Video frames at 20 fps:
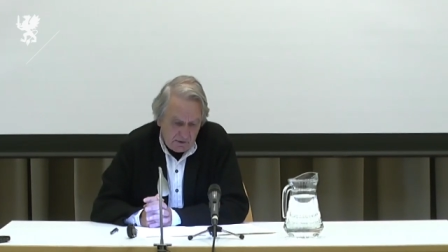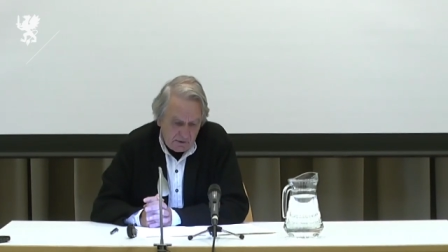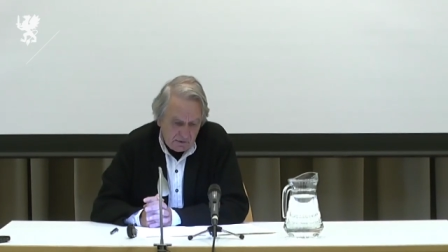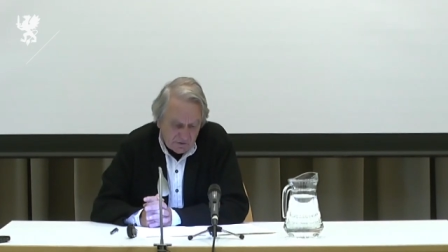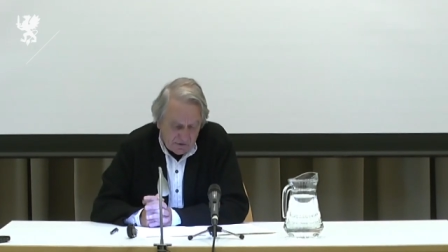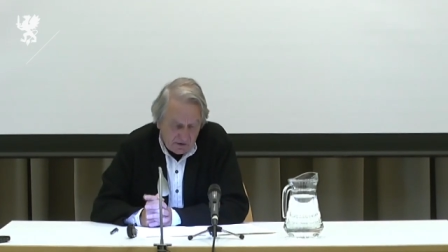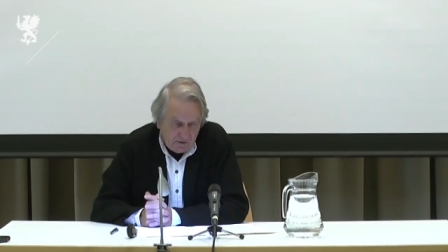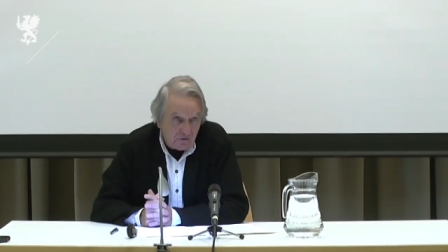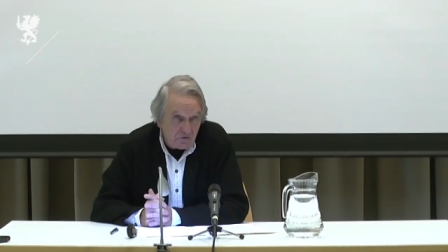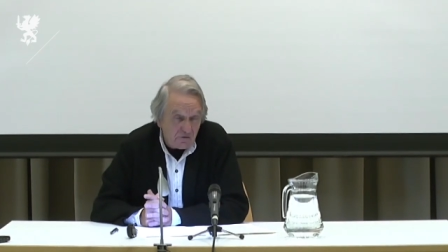
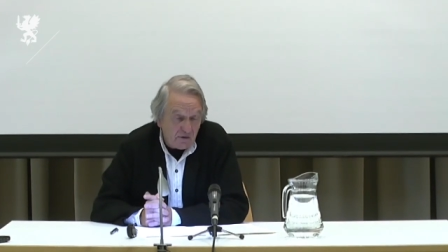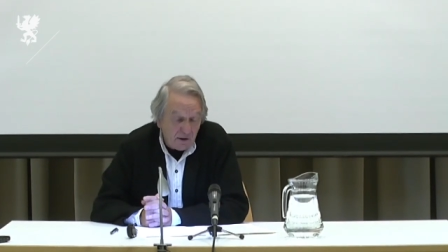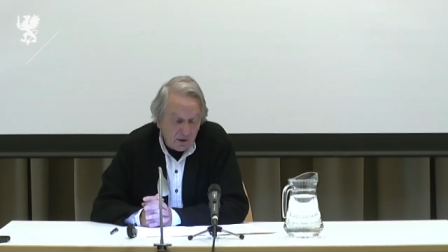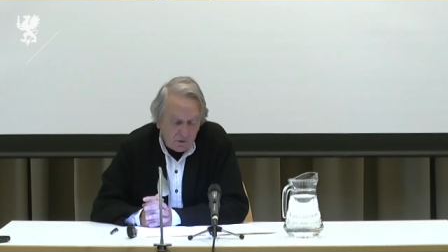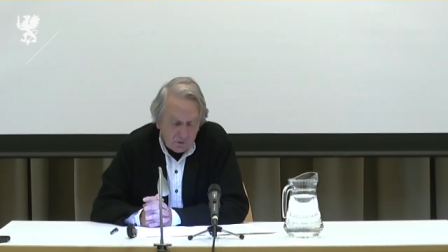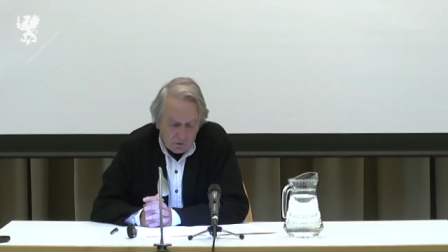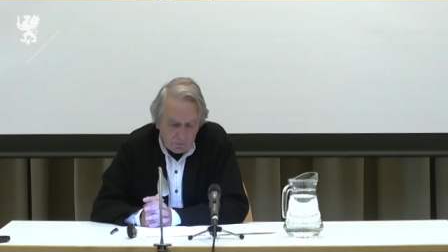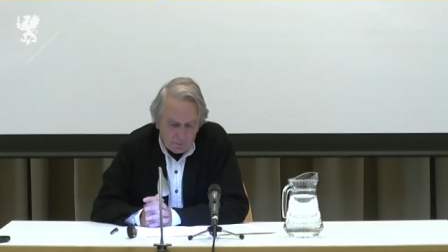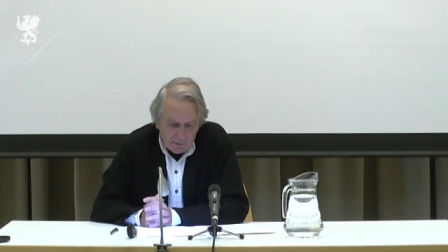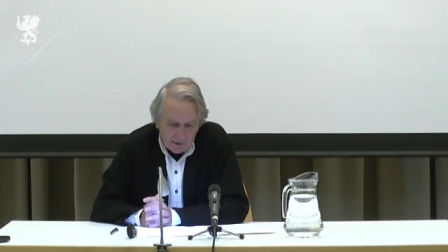since
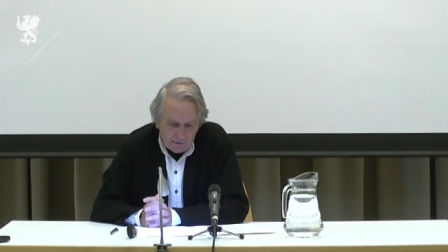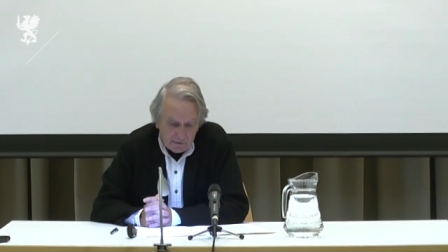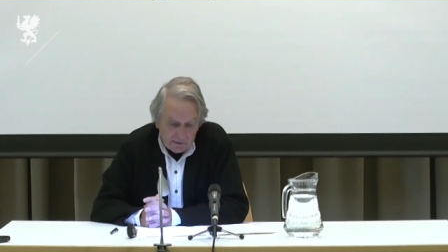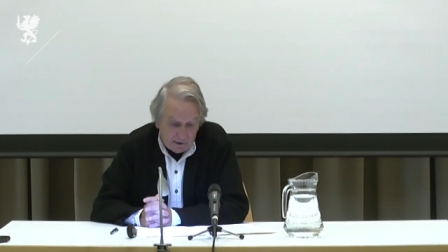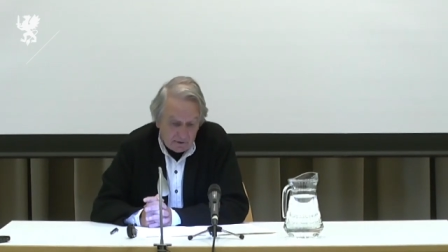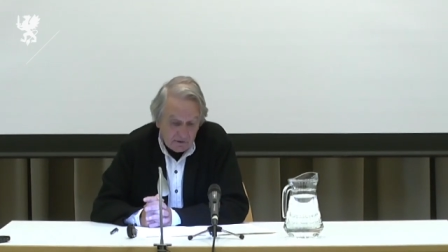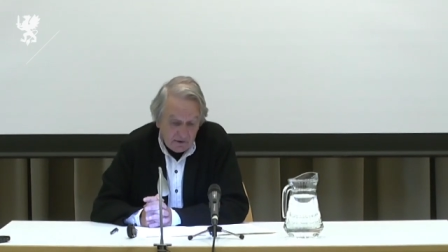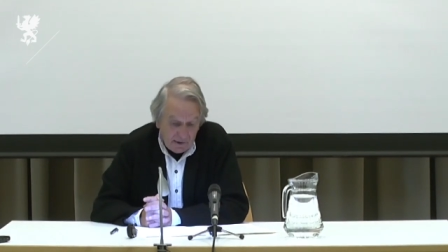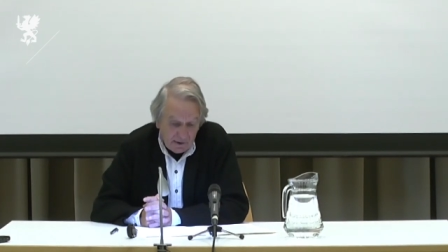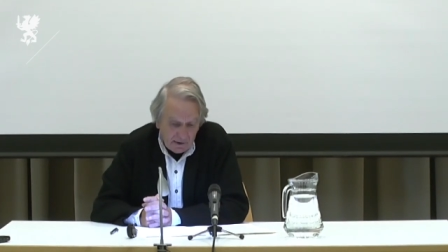Winckelmann
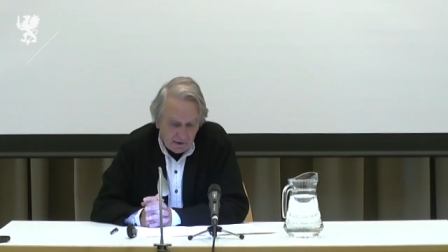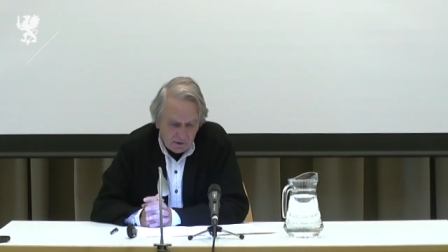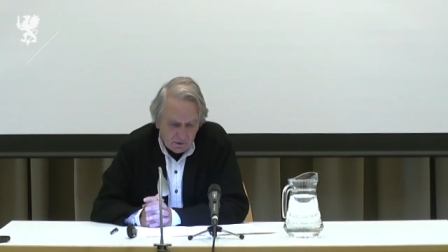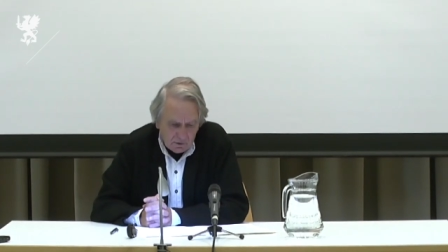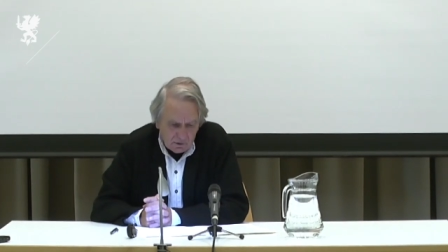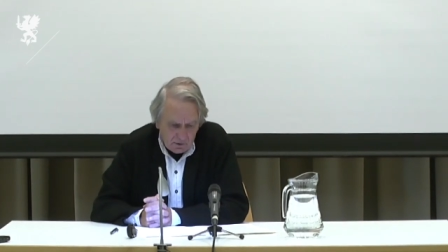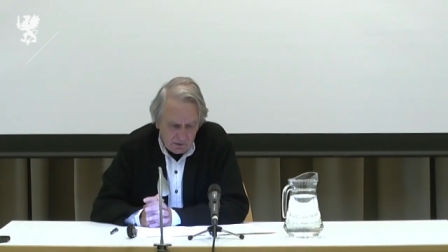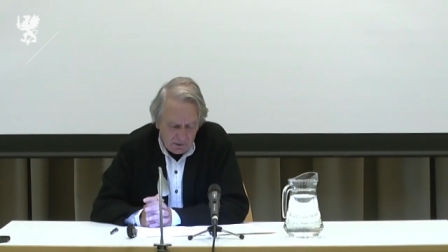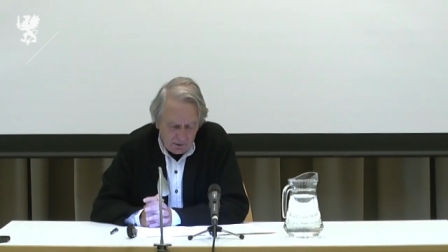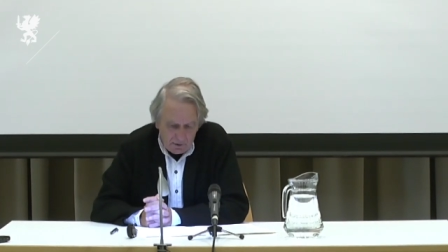and
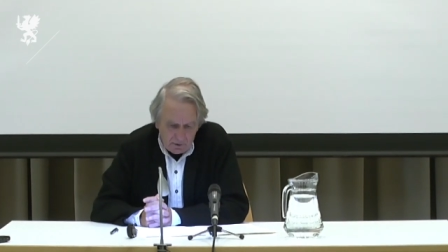Hegel